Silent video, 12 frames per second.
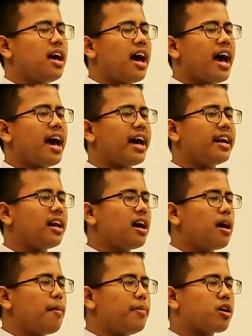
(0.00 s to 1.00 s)
And
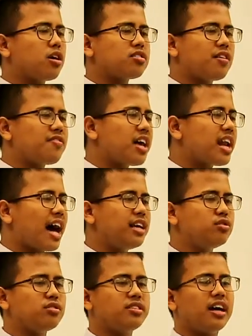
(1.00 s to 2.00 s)
because of that,
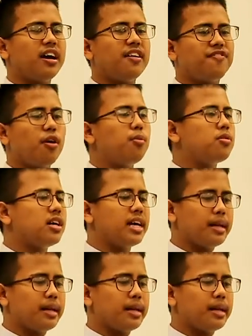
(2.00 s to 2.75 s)
I use that formula